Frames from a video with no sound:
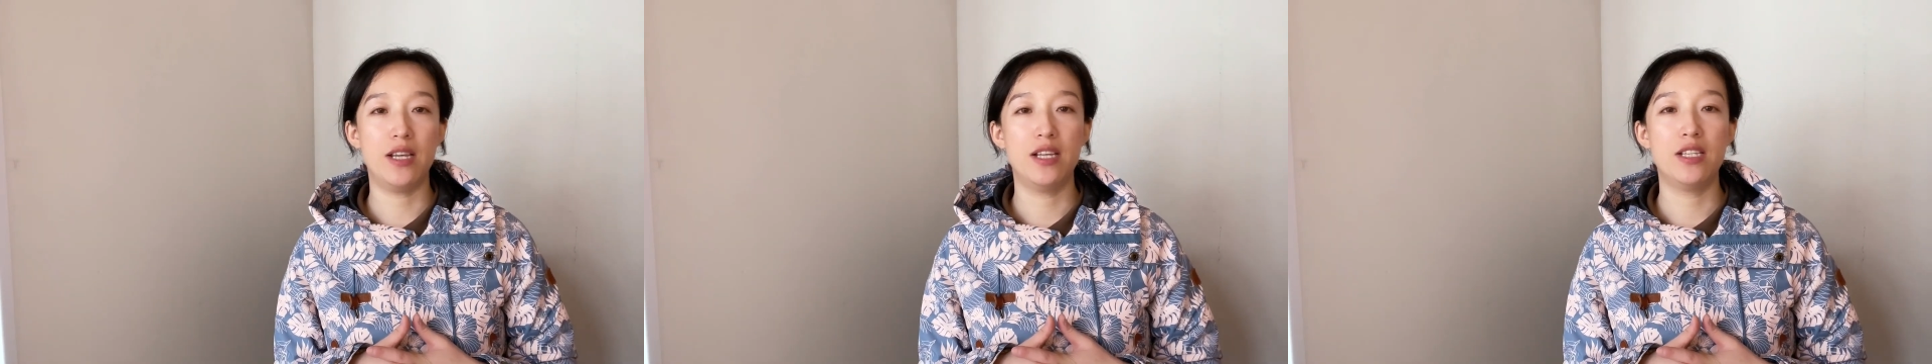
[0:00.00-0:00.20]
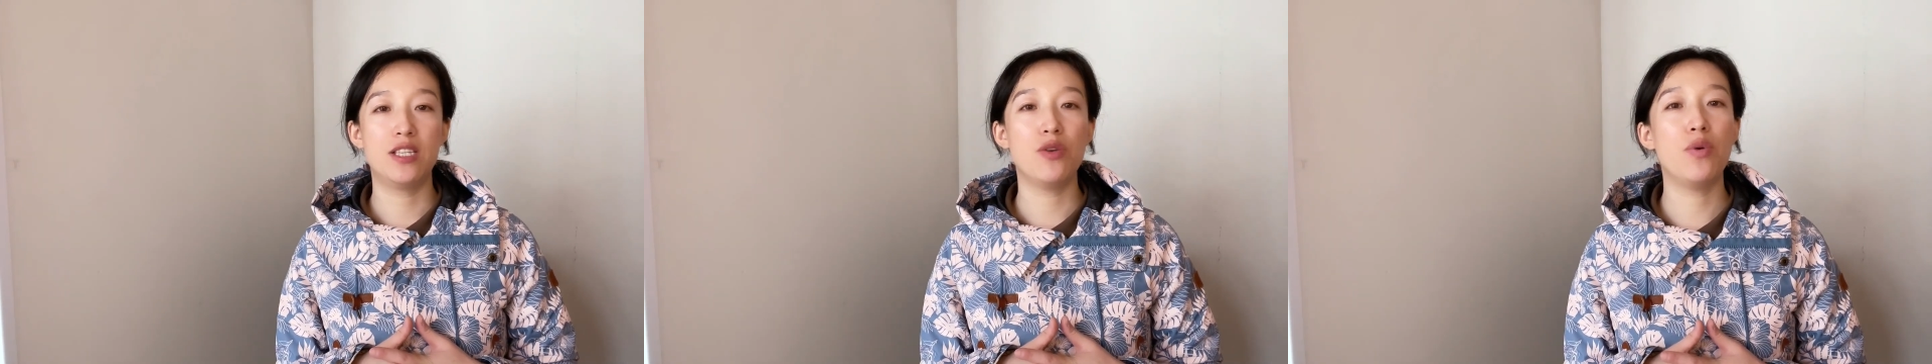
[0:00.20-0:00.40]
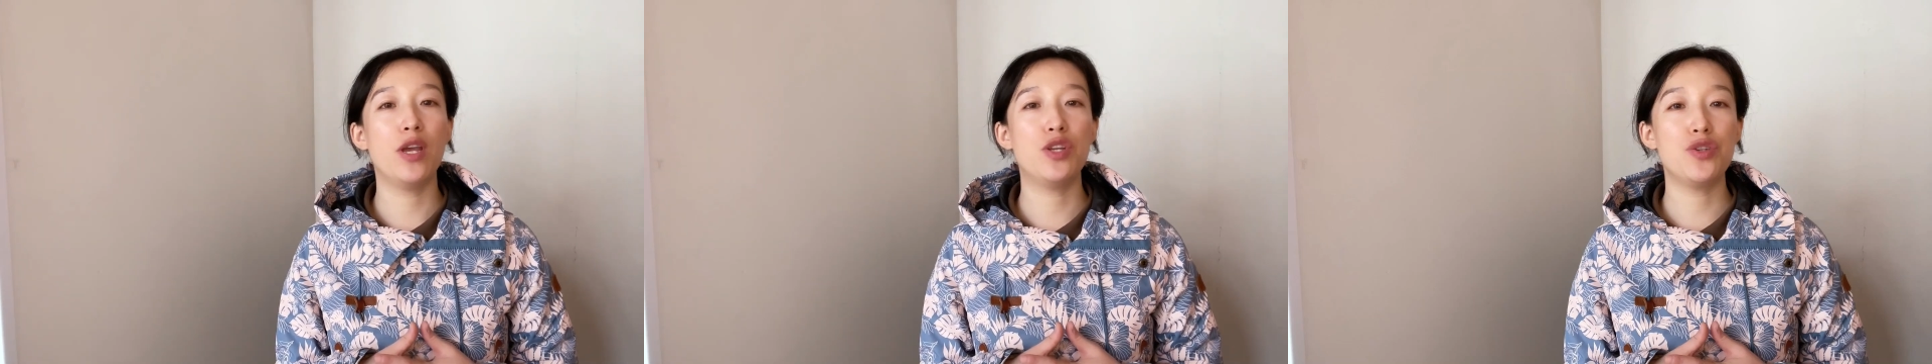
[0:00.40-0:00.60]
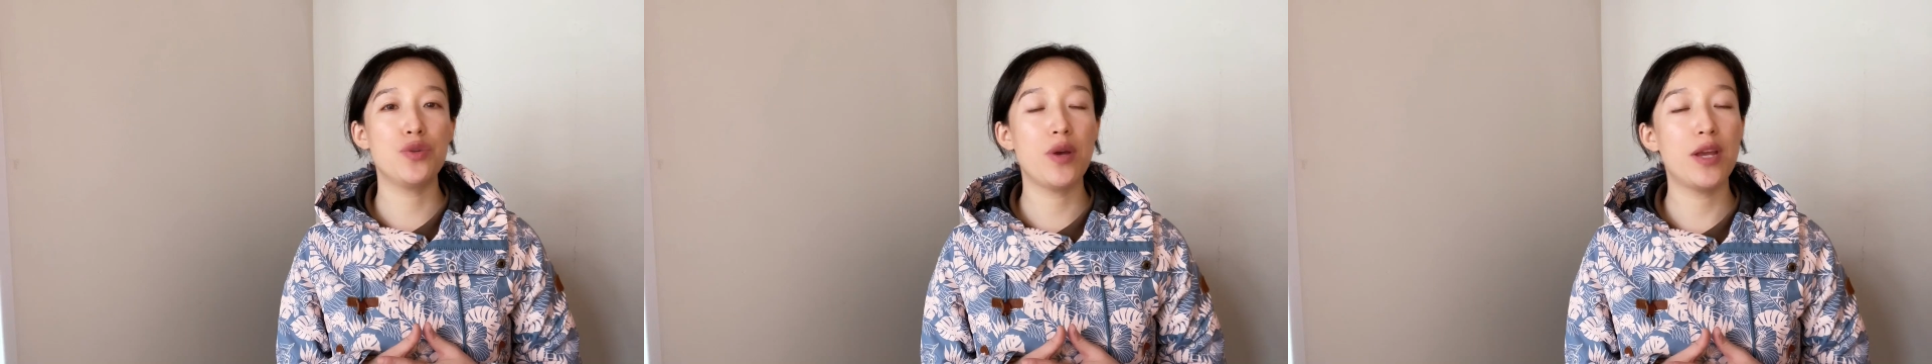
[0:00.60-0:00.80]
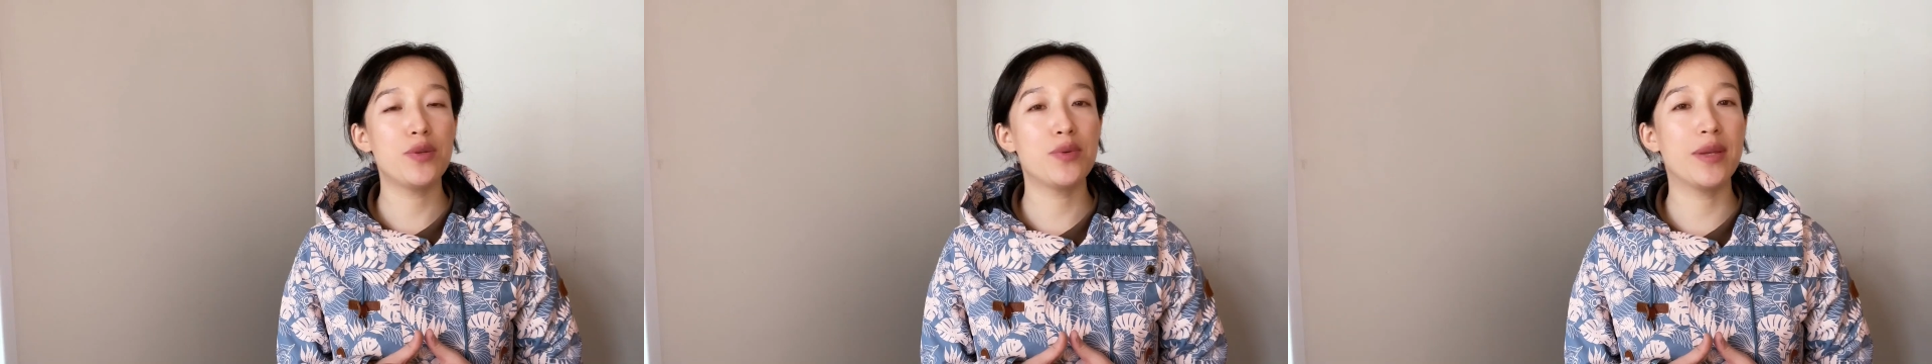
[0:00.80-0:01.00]
so we
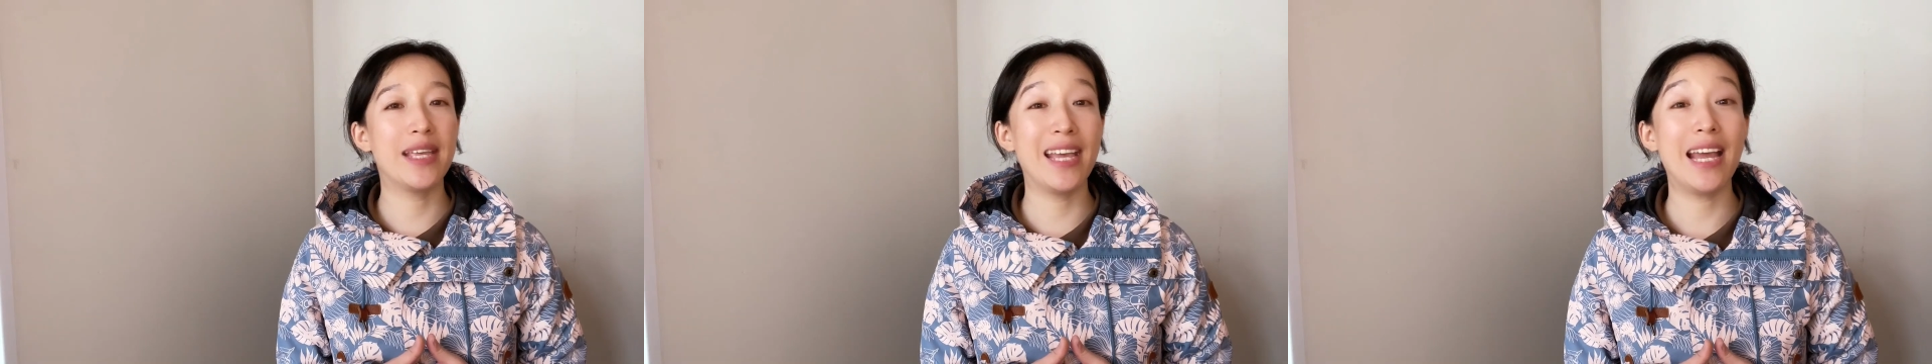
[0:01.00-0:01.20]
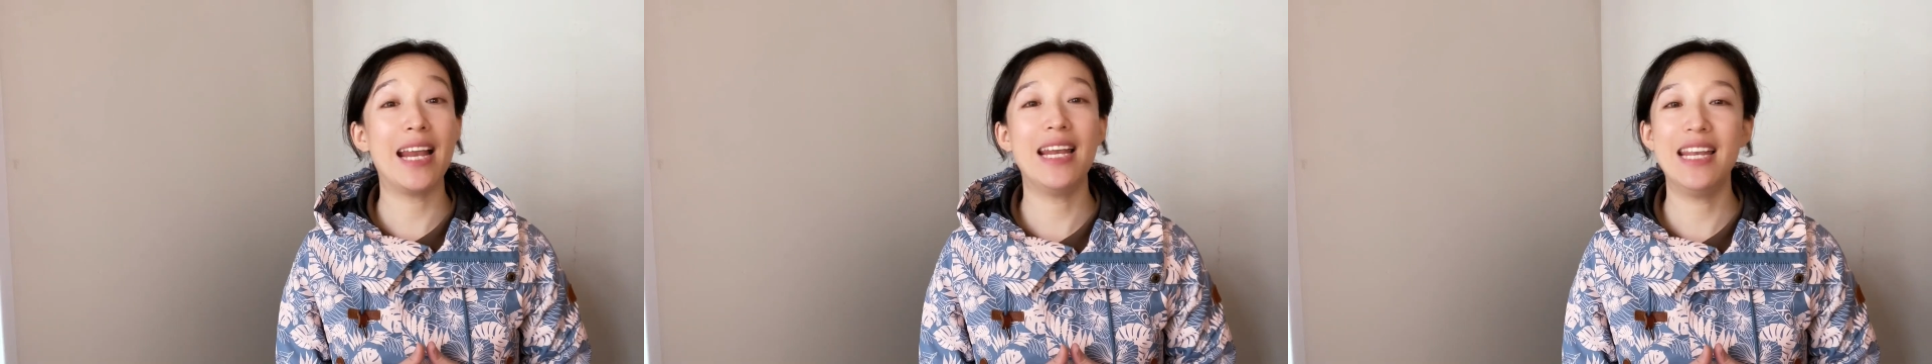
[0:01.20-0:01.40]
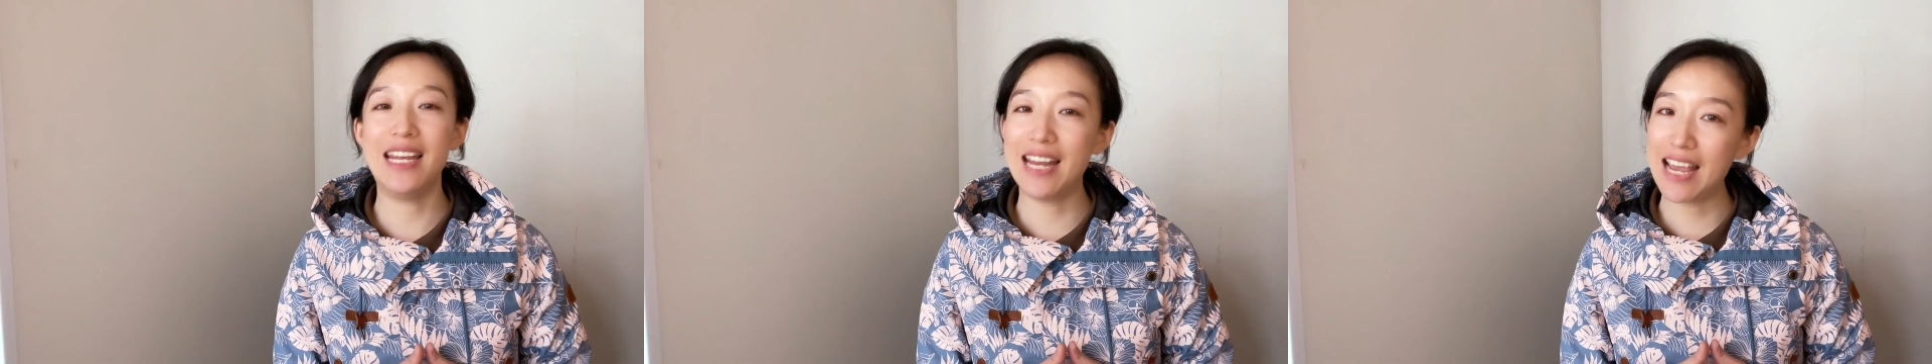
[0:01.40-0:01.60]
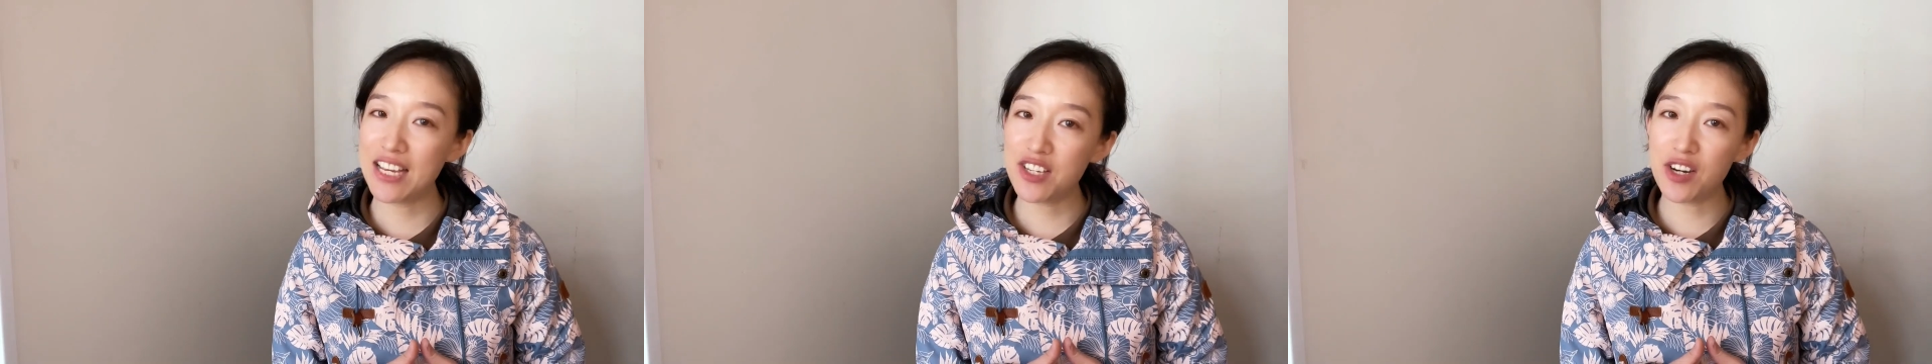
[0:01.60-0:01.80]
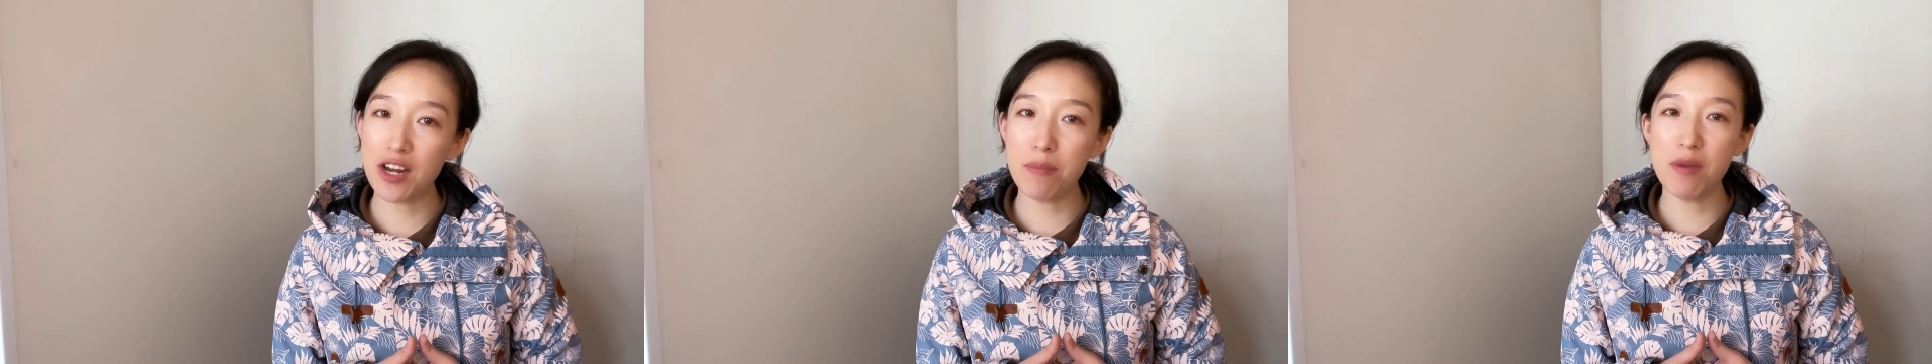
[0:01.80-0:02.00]
try to get
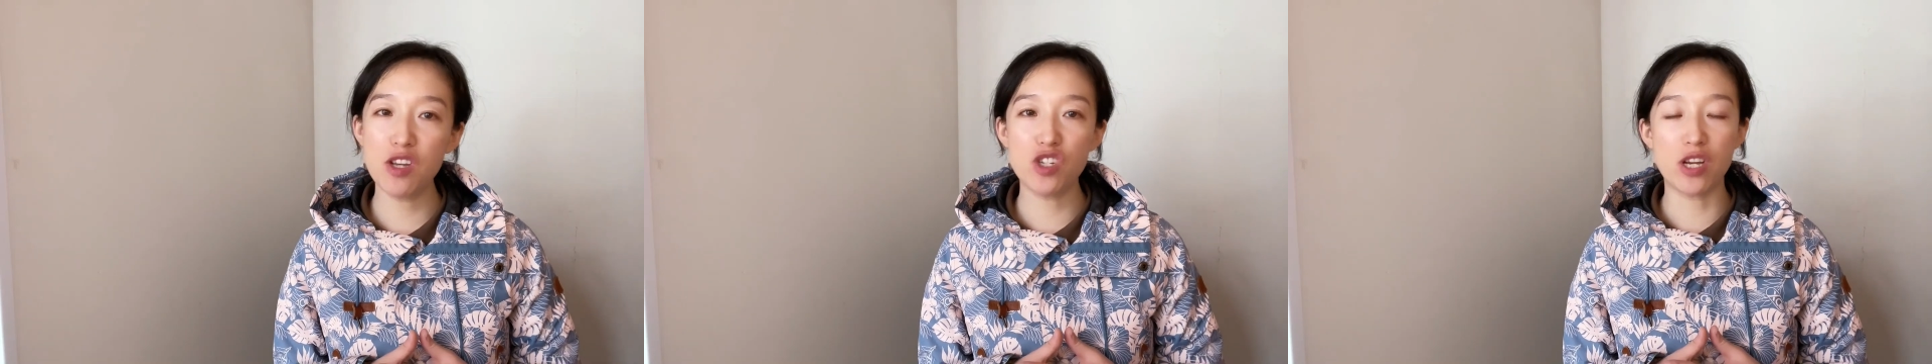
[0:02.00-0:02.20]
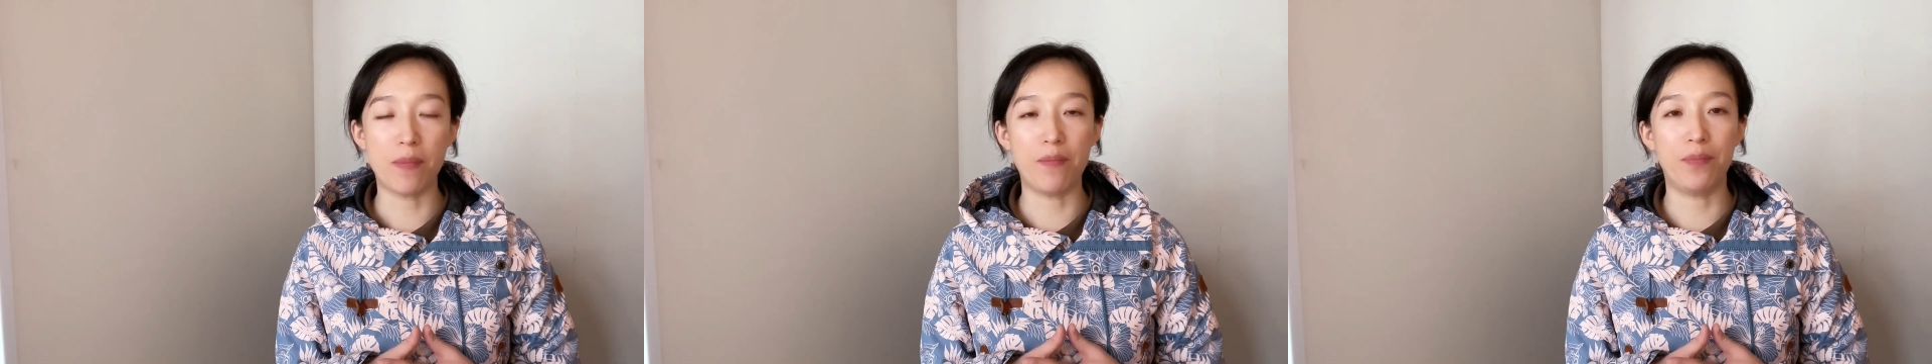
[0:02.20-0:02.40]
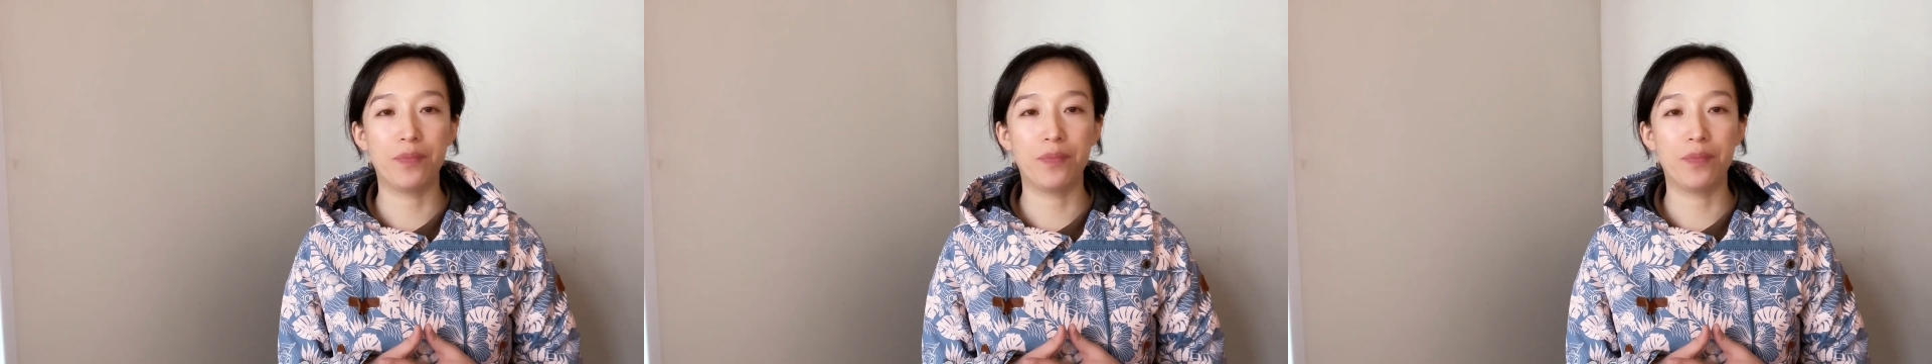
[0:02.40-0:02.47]
laser emission.